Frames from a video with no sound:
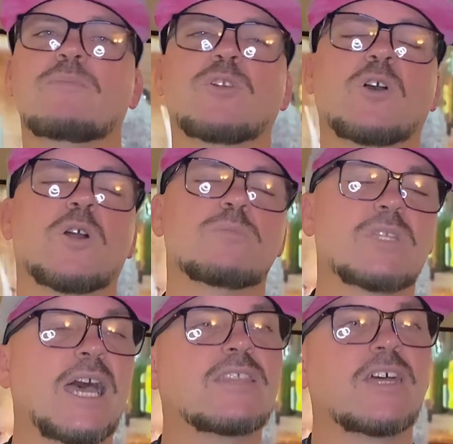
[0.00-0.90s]
Arms.
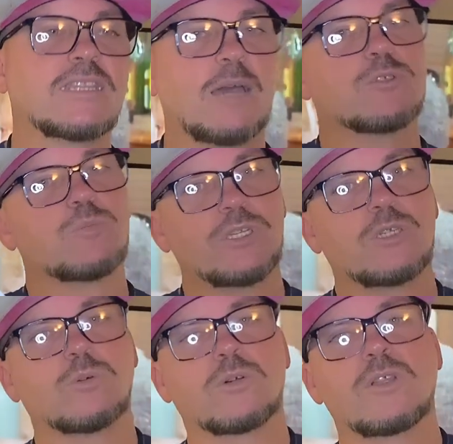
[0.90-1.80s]
I thought that was pretty
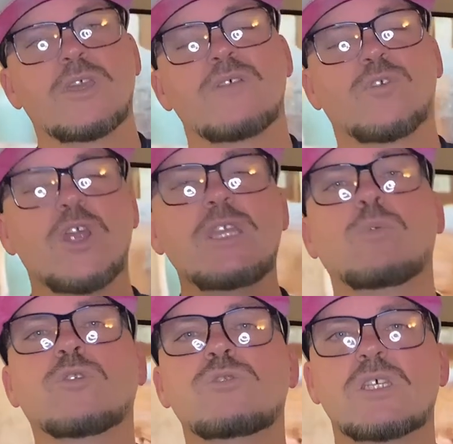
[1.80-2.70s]
cool for anyone
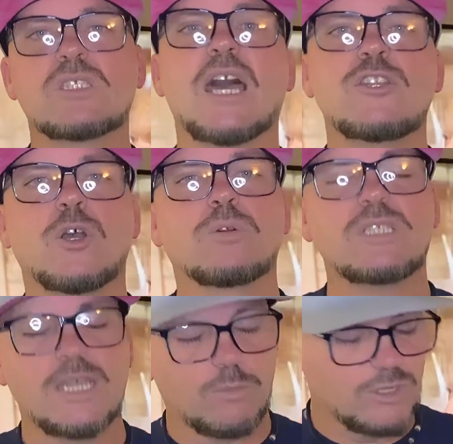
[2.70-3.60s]
who does not know or did not watch